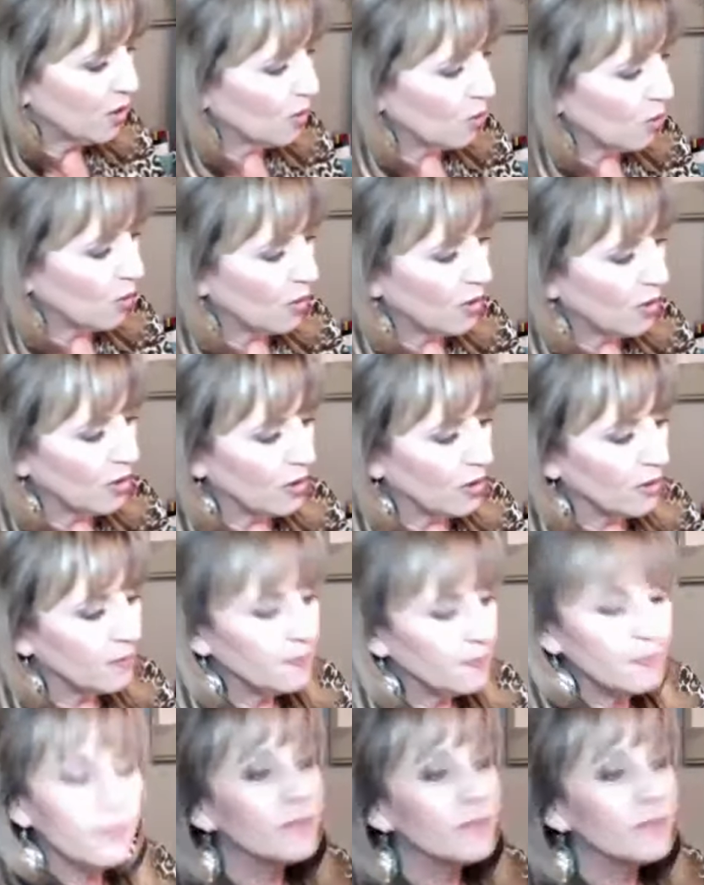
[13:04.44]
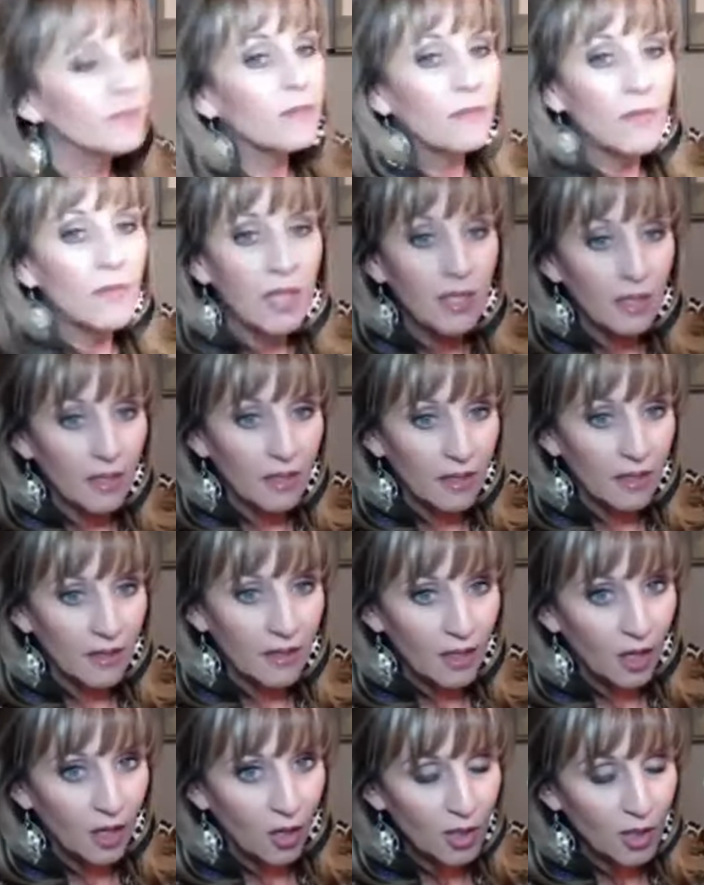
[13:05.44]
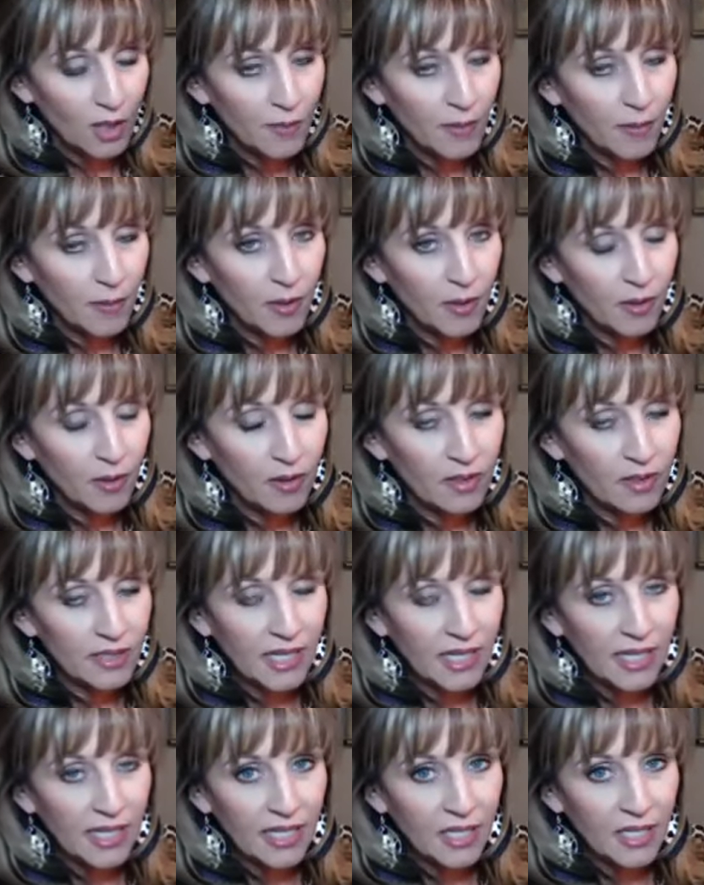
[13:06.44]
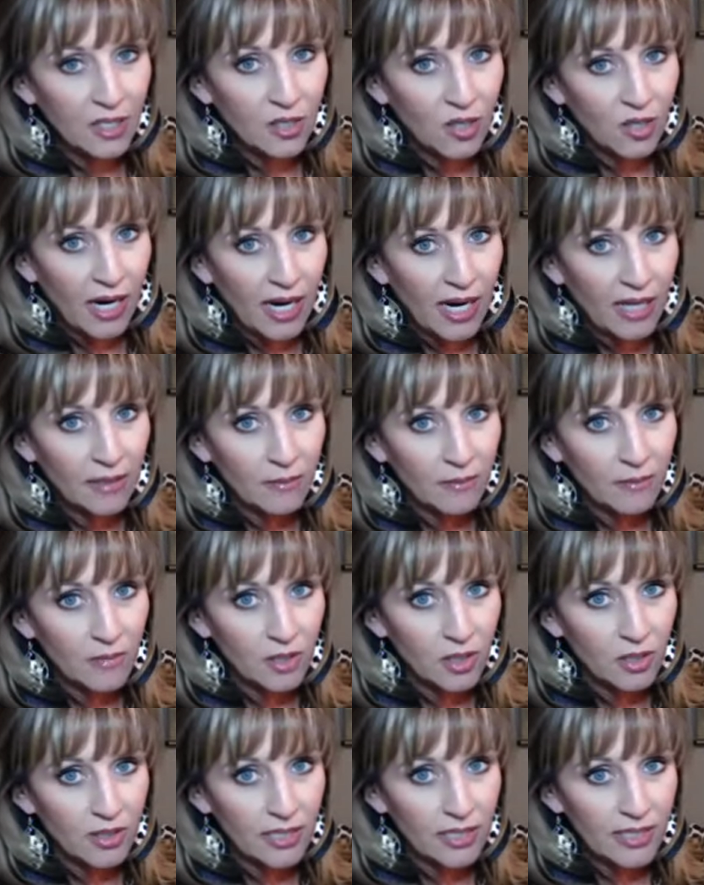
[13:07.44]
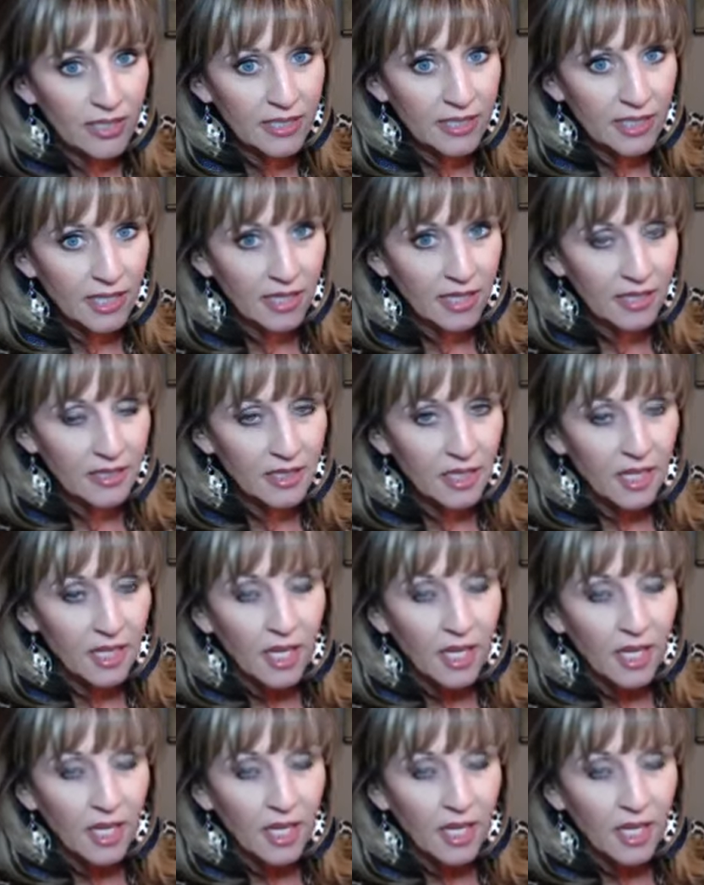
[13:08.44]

order the Ultimate Miracle Set in dry, 13 sets.